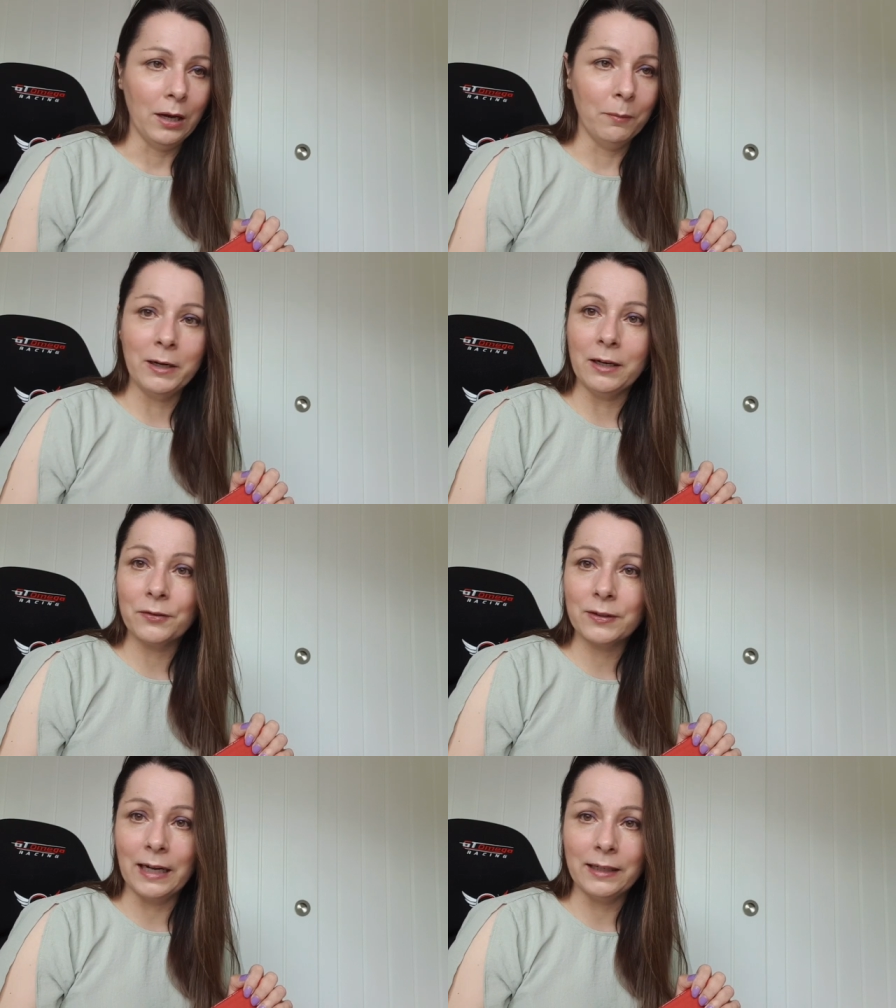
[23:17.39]
And when
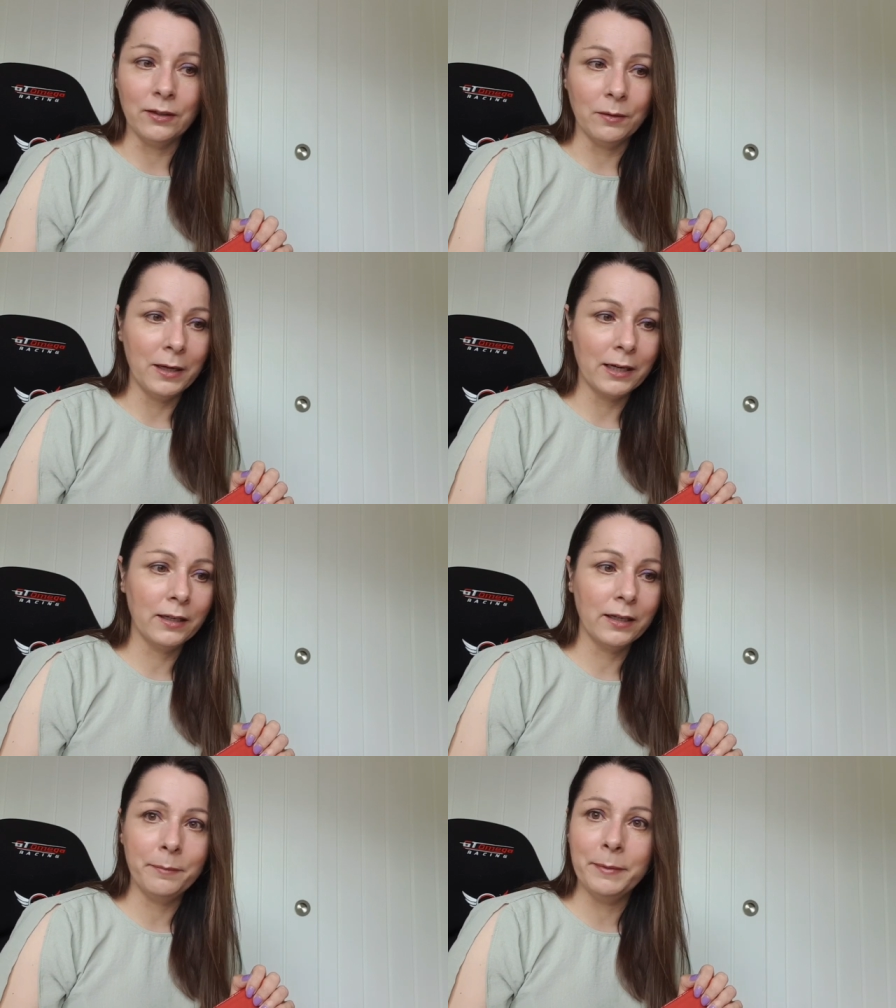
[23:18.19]
I've scanned them, they're
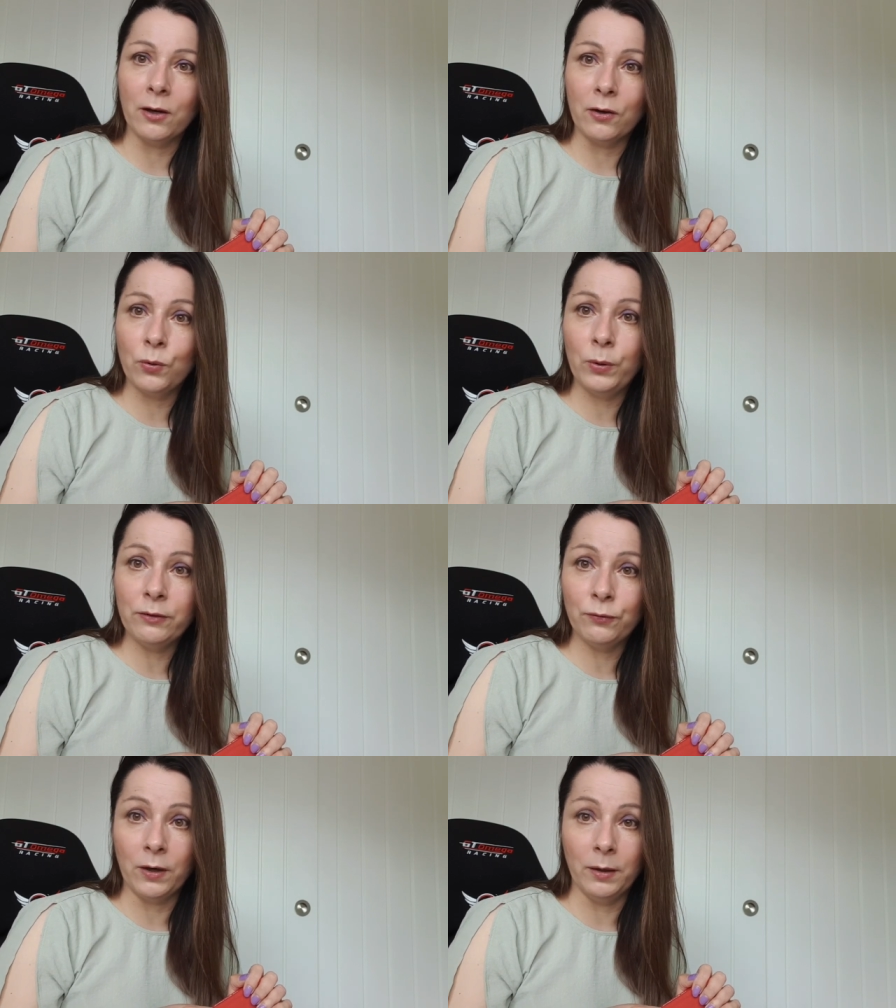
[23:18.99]
going to give me like a
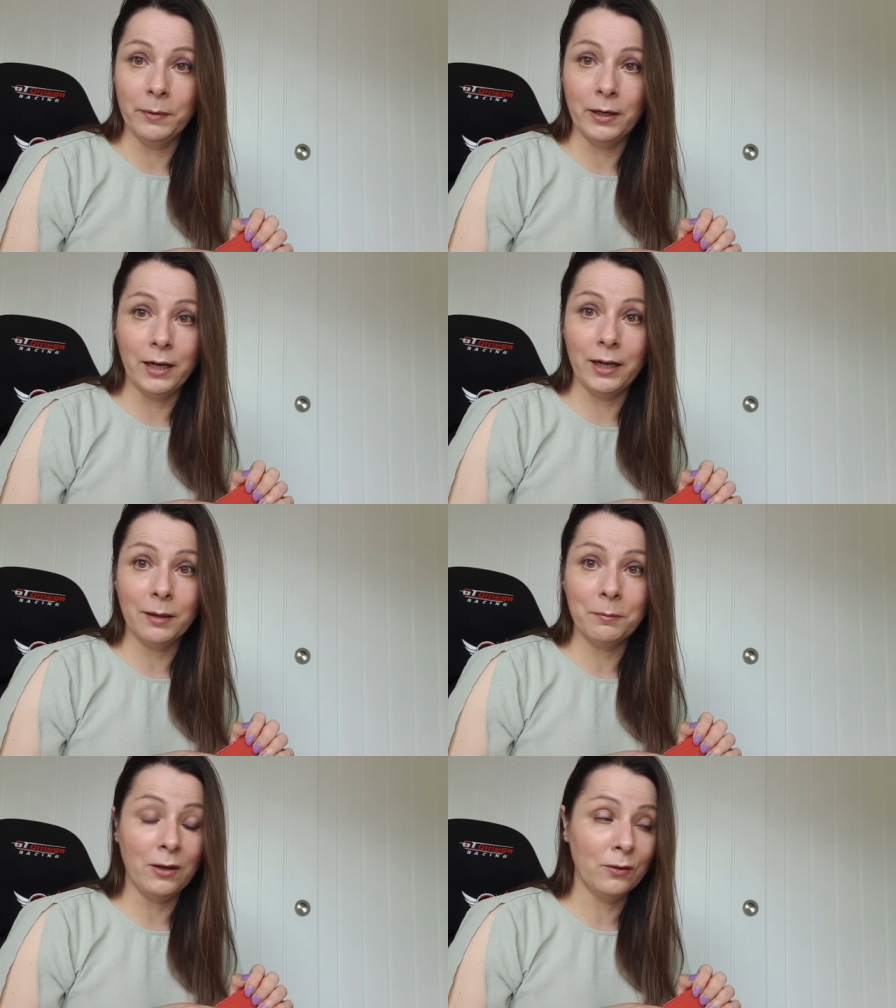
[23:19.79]
quid for them. And
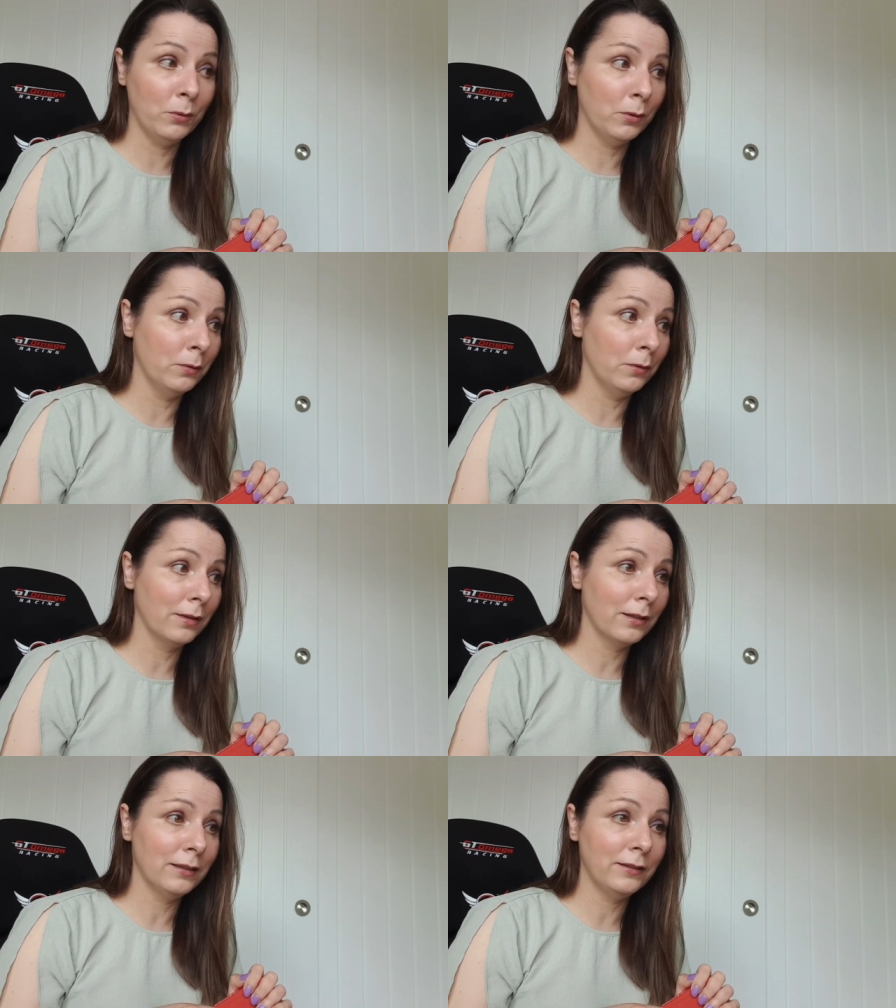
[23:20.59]
I'm like, well,
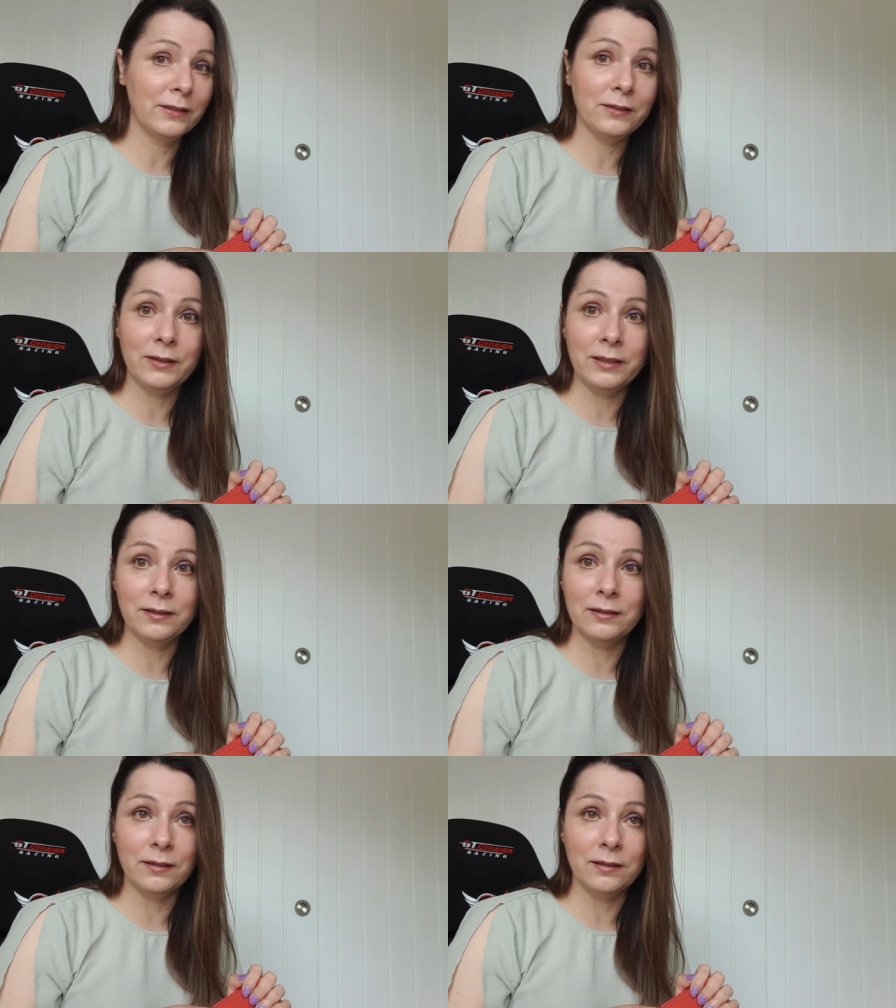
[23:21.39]

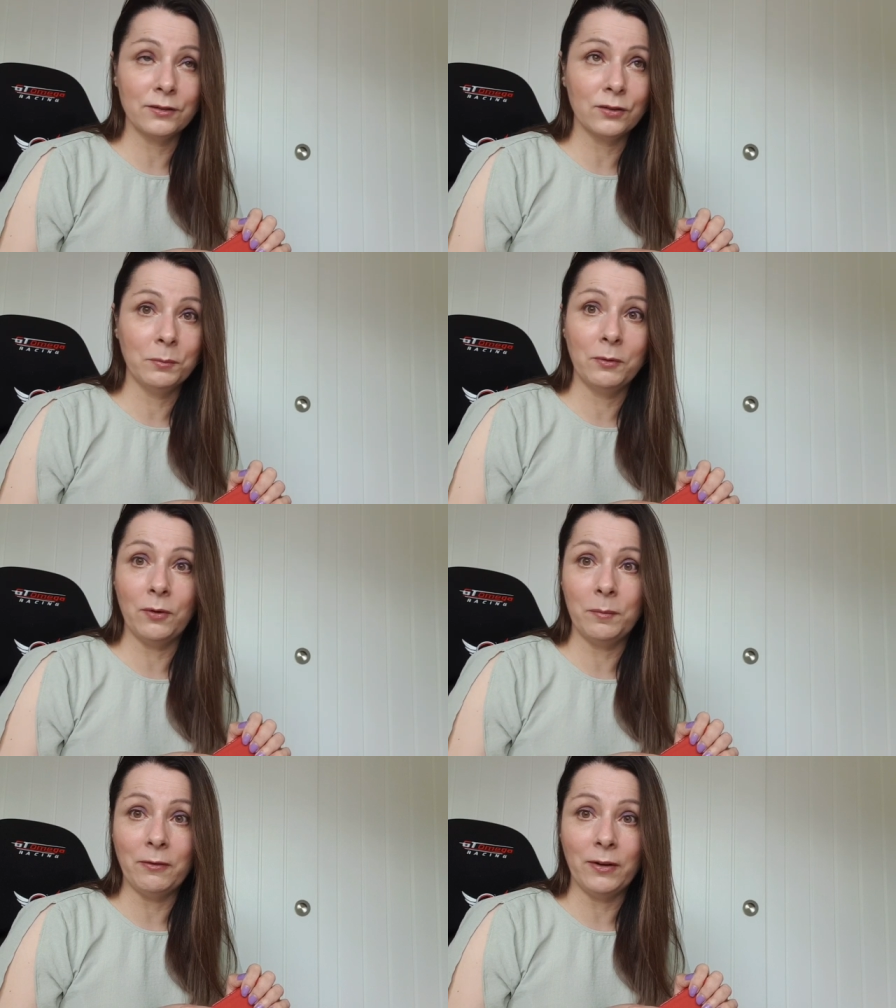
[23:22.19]
considering some of
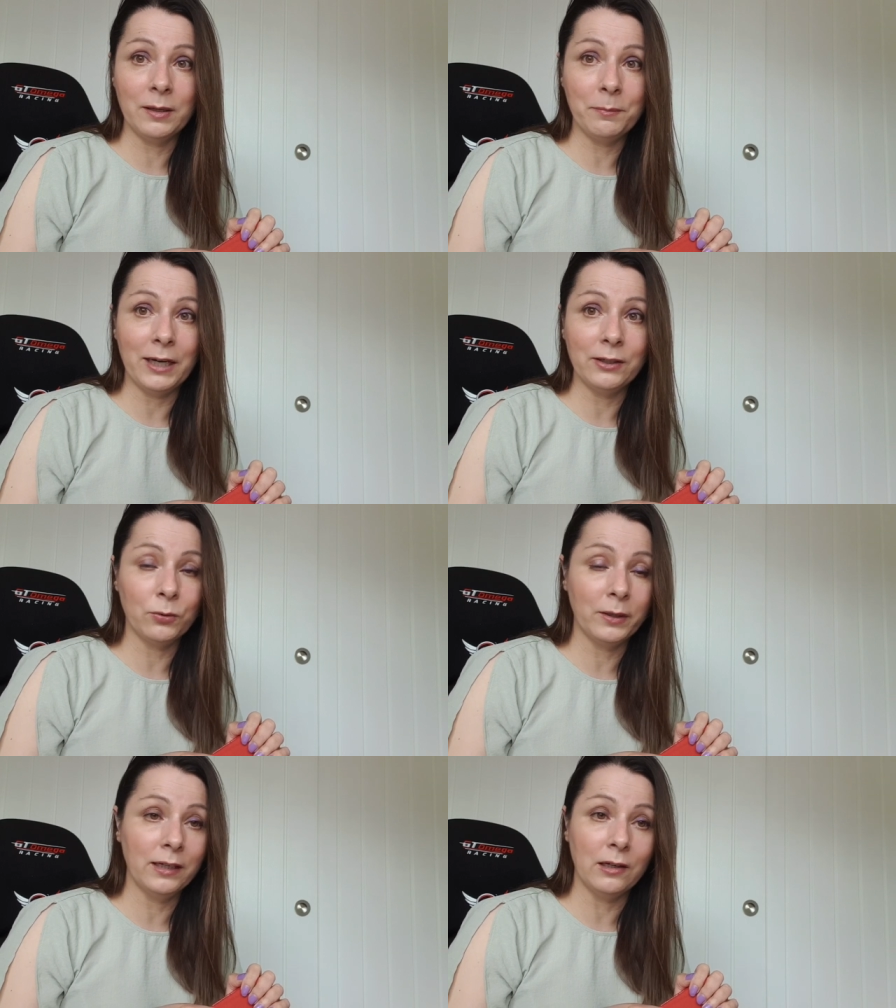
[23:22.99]
them I've only paid
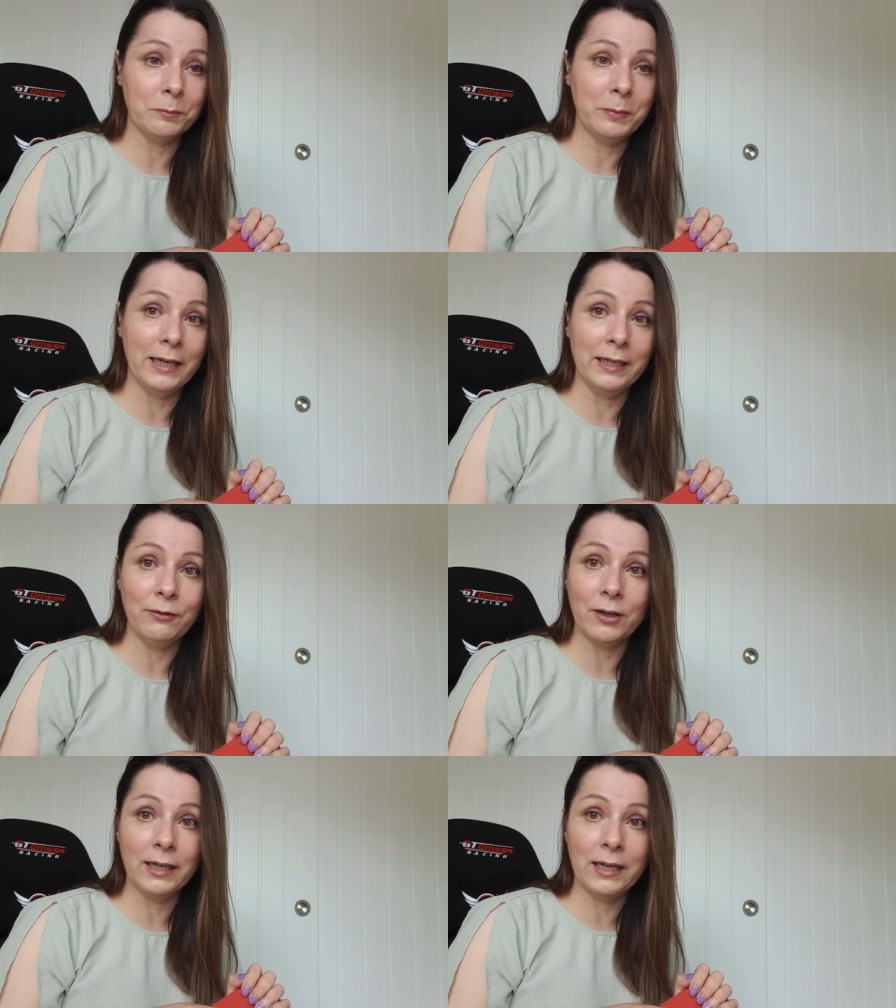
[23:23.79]
20 odd p,
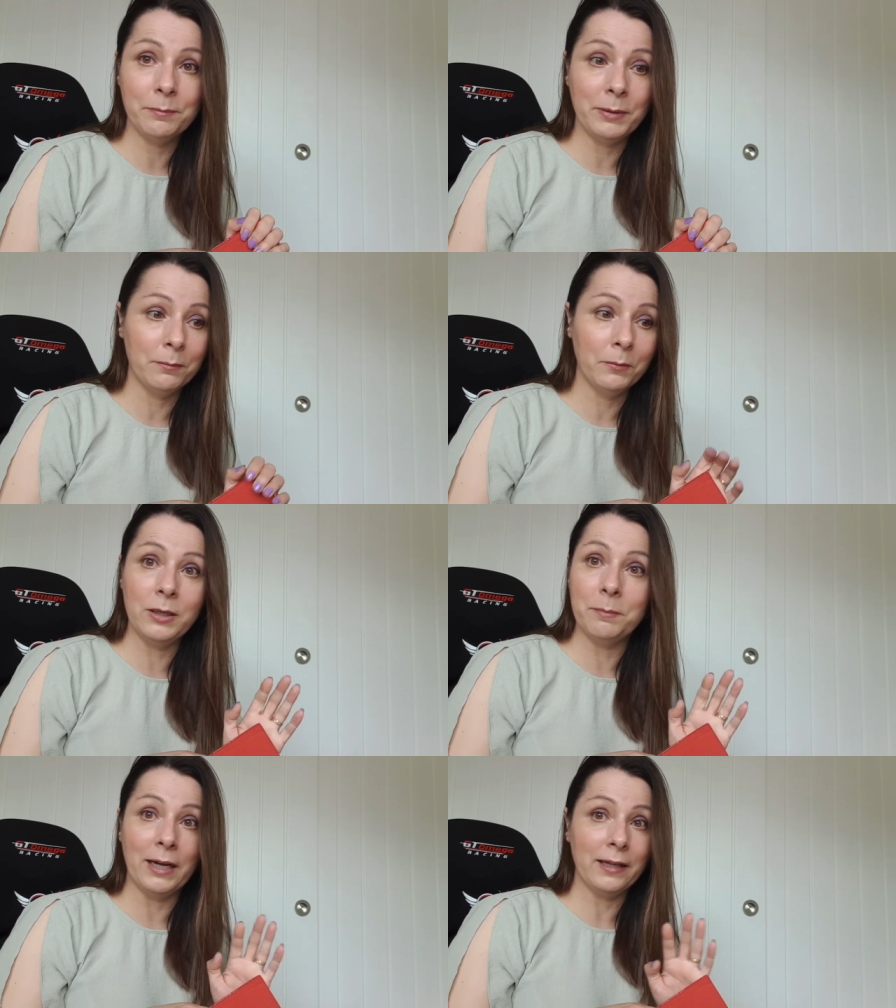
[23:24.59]
if I can get a bit of
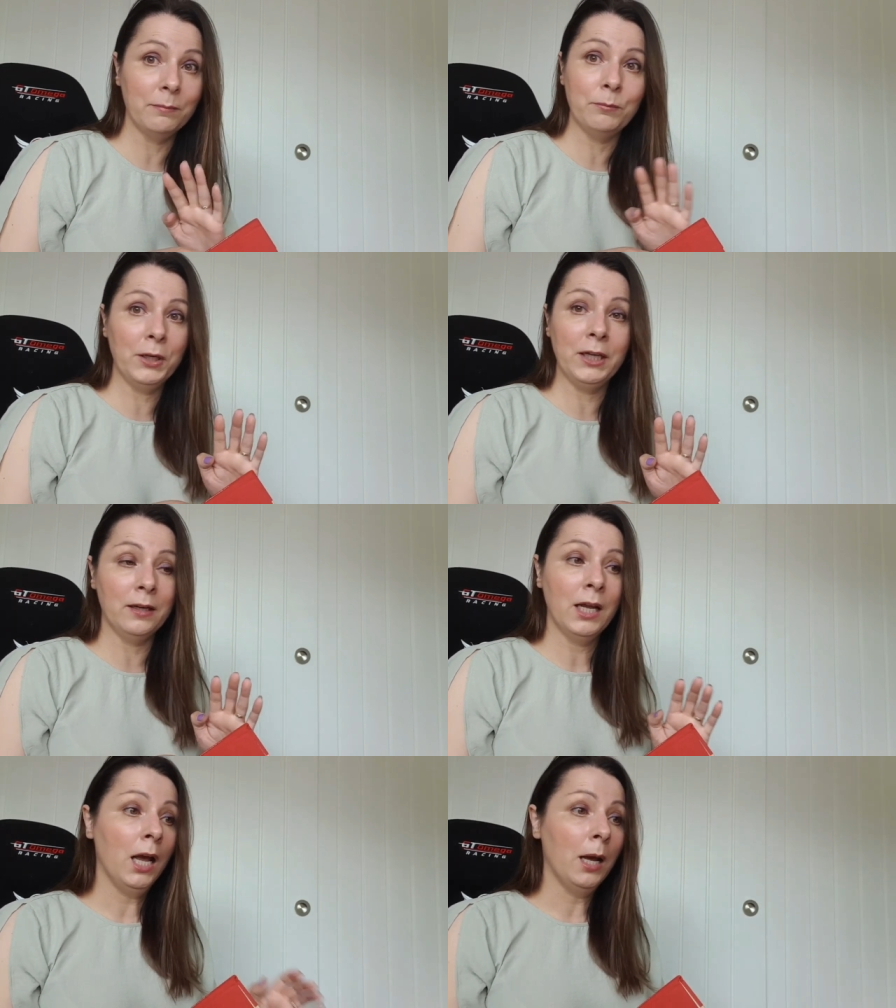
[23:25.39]
money back, then brilliant.